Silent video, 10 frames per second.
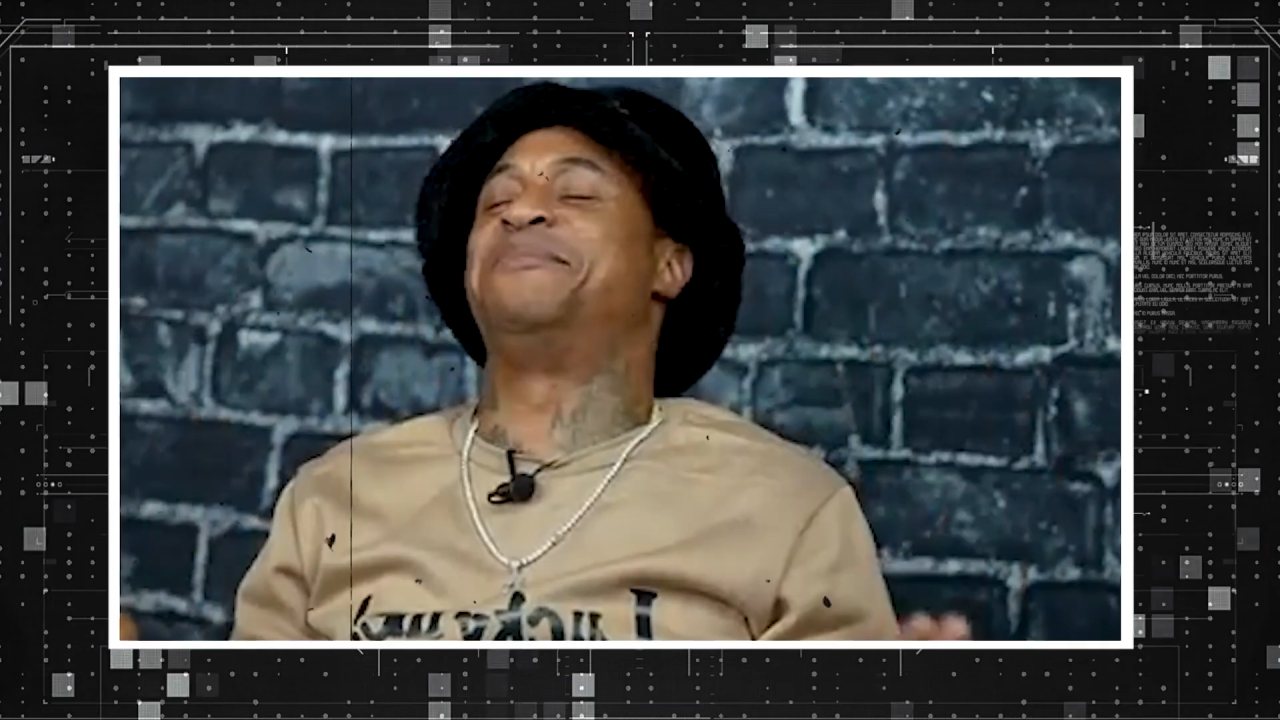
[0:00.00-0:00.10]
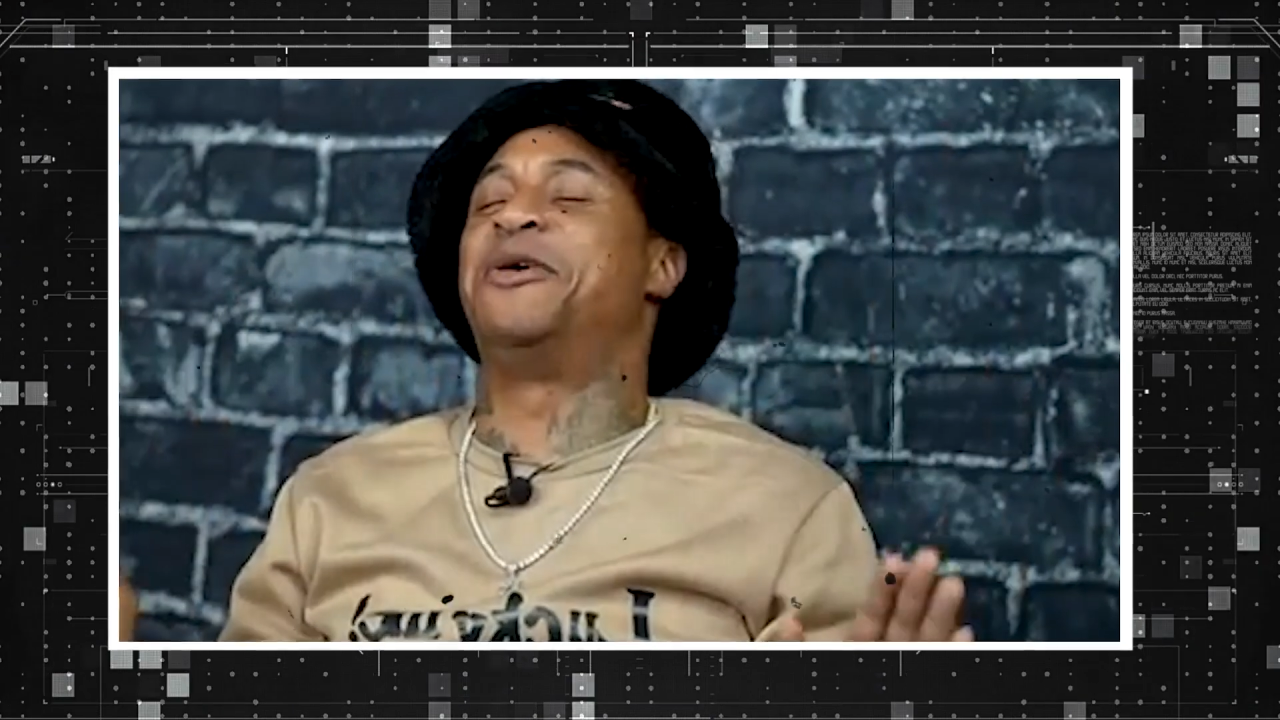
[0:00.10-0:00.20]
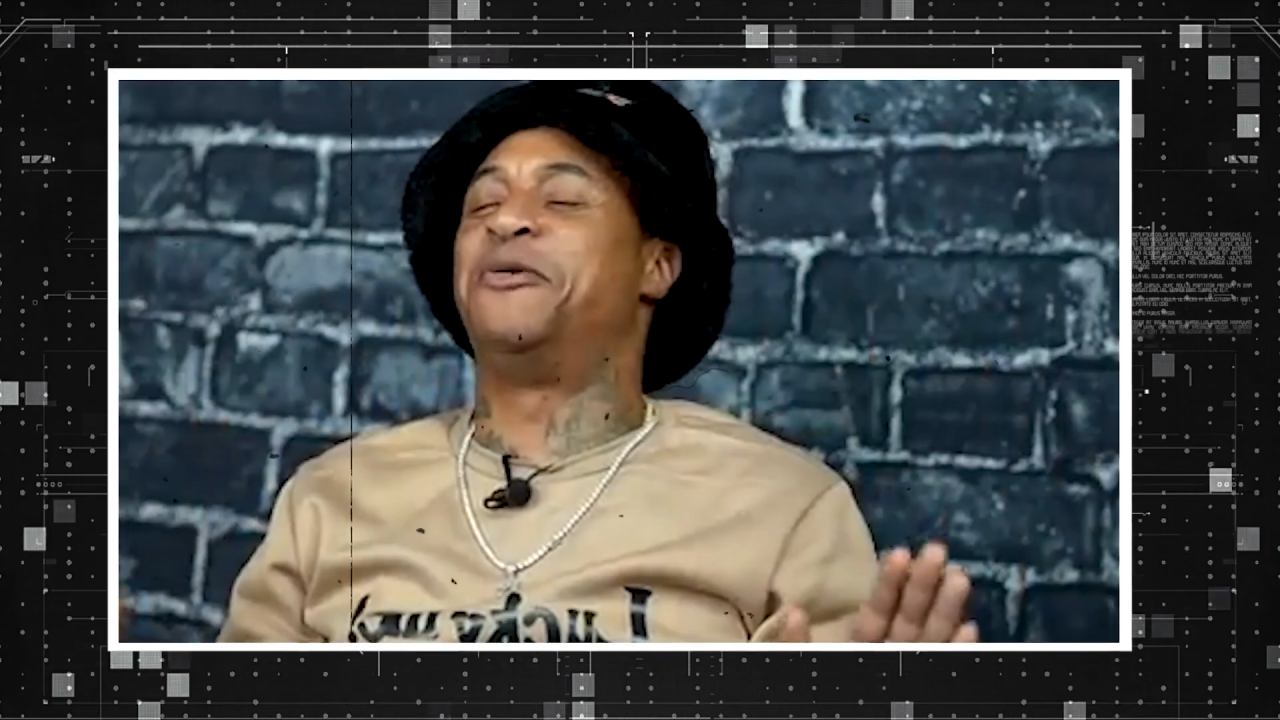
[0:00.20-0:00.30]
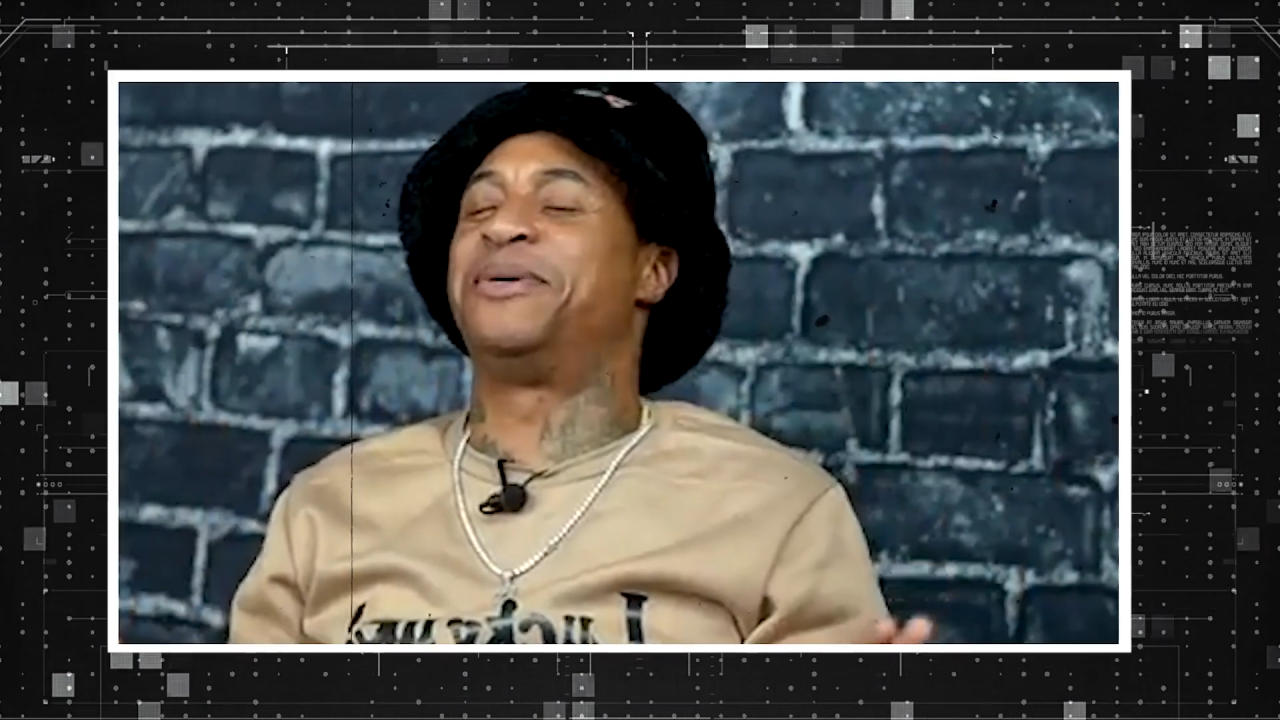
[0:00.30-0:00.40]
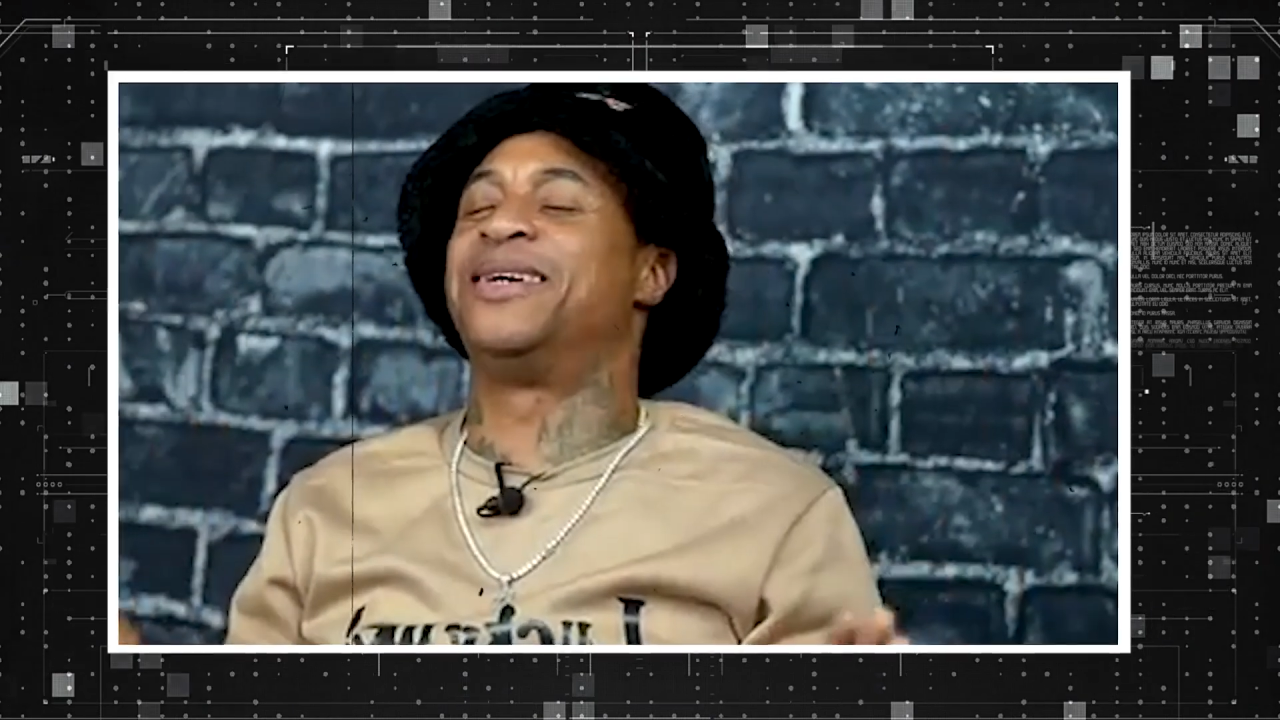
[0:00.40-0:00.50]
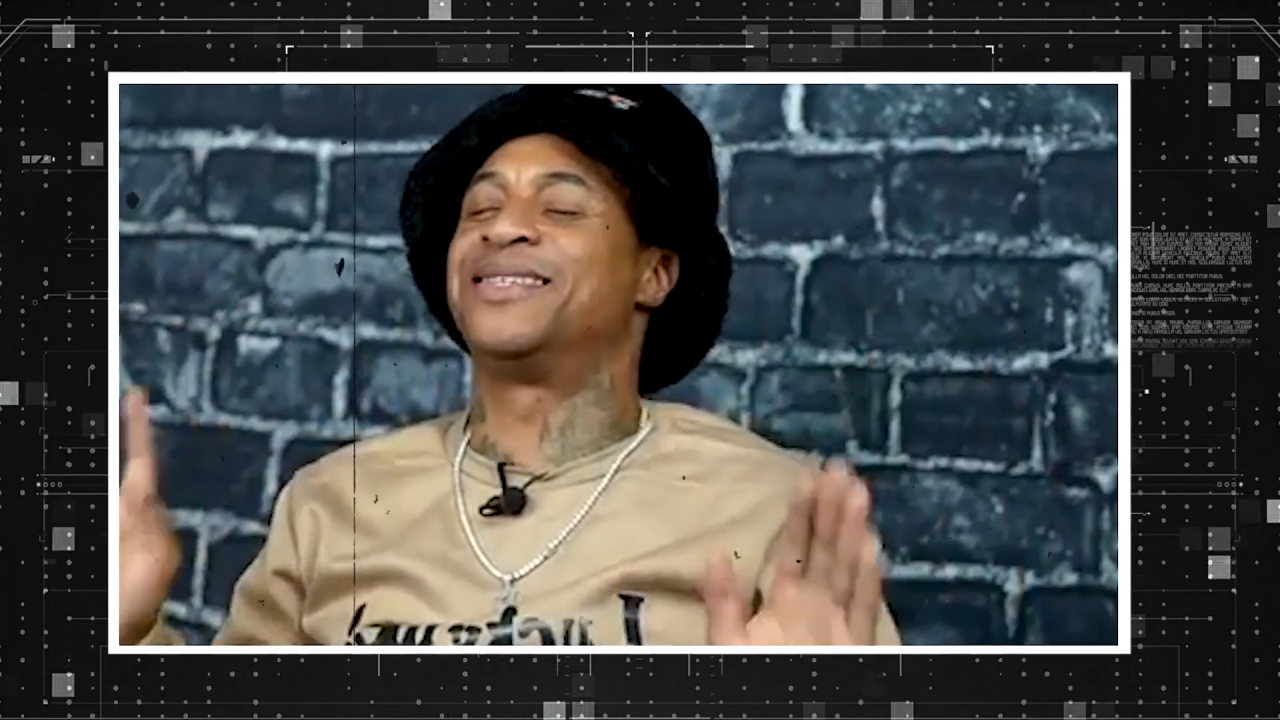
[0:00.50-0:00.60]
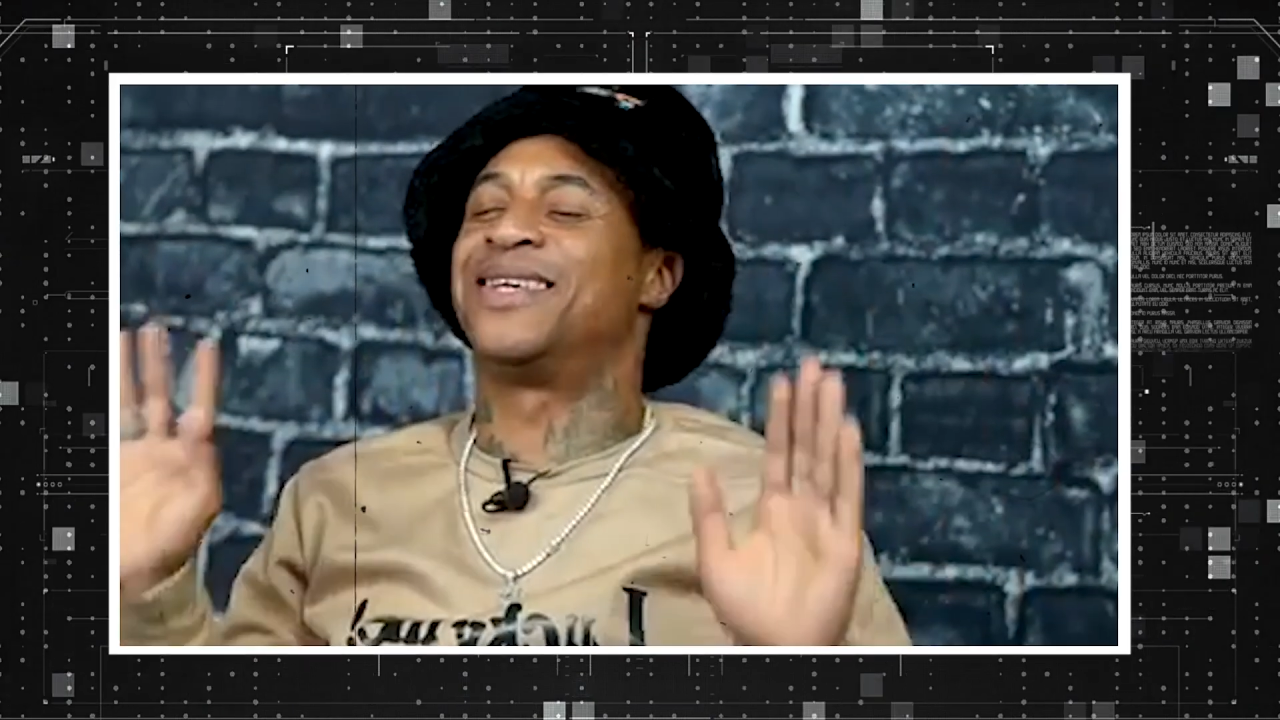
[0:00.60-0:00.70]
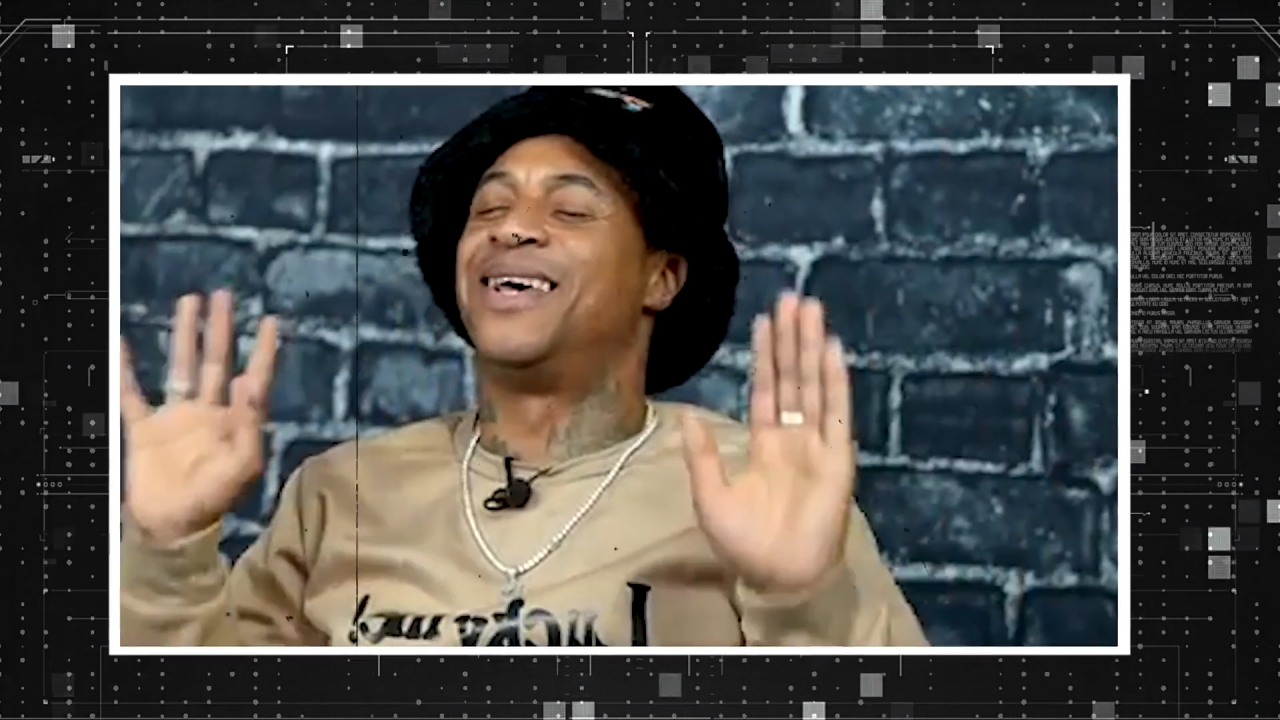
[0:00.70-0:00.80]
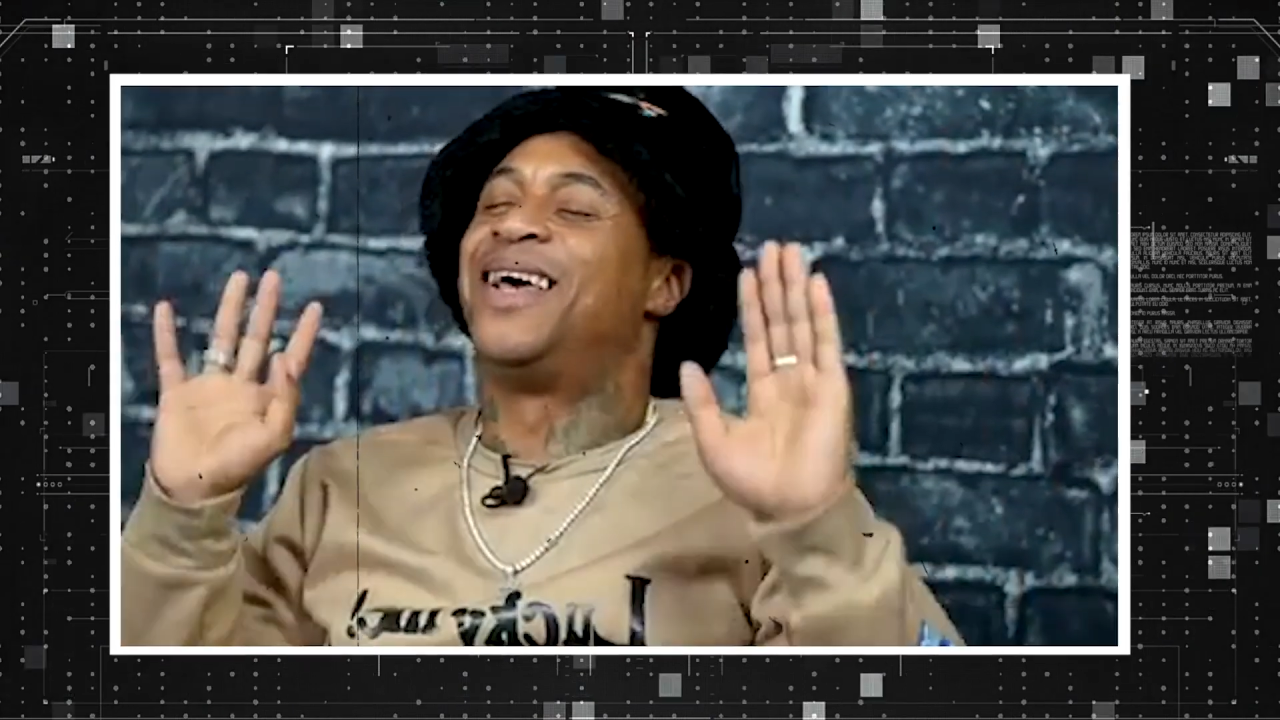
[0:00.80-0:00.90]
him no because